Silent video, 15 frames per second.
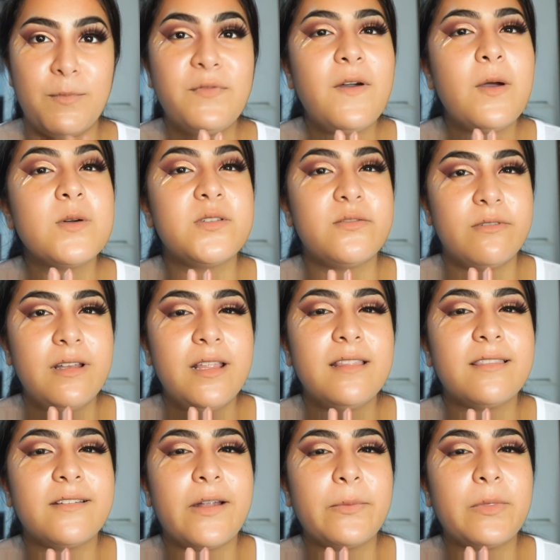Before I was rudely
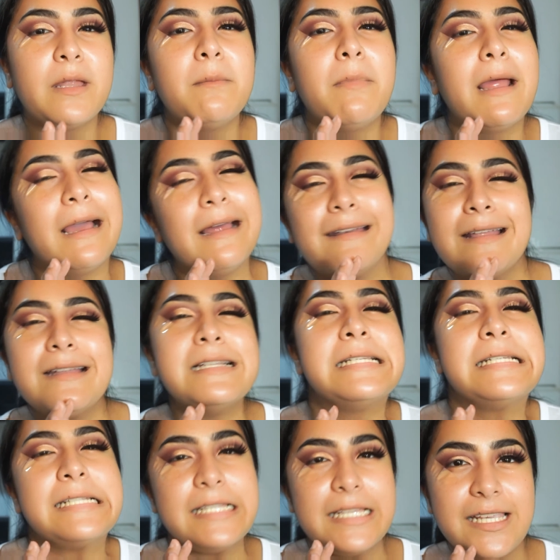interrupted by Under the
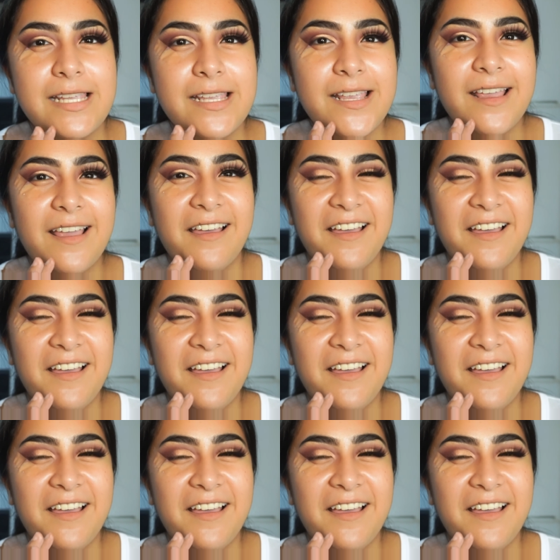Sea.